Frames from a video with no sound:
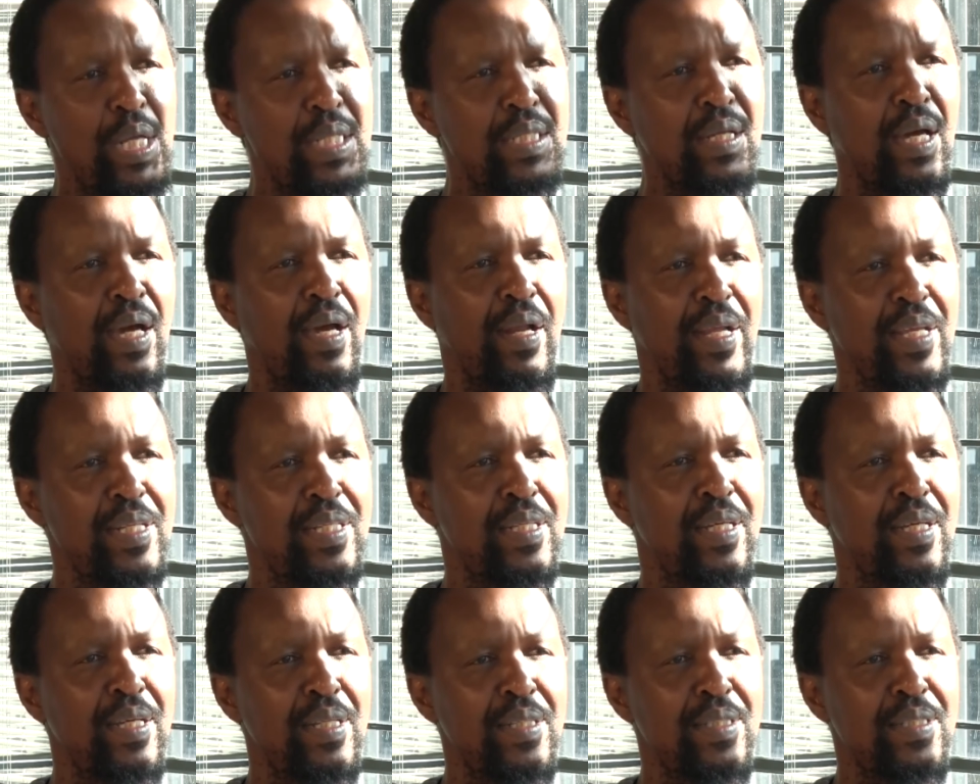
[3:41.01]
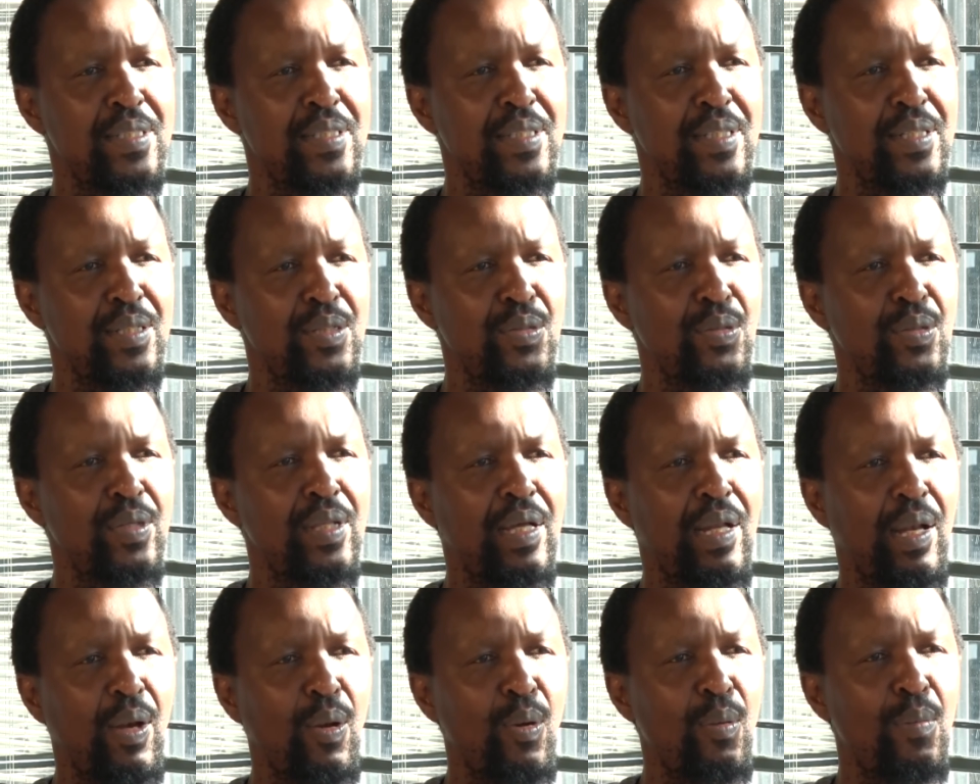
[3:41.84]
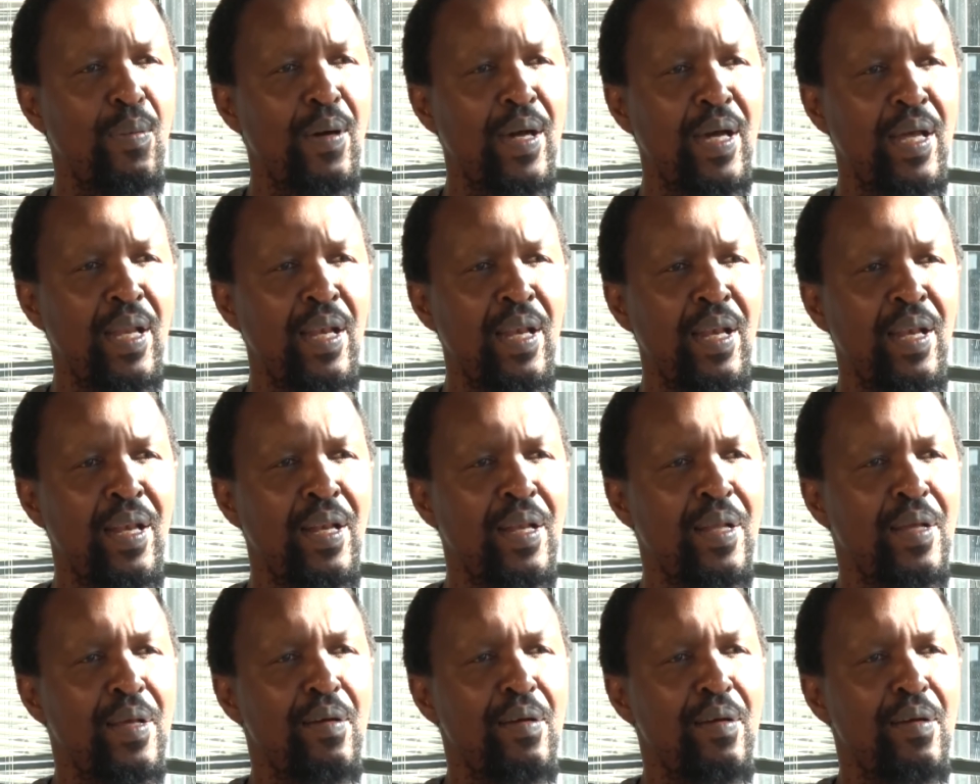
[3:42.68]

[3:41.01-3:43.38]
integrated into the global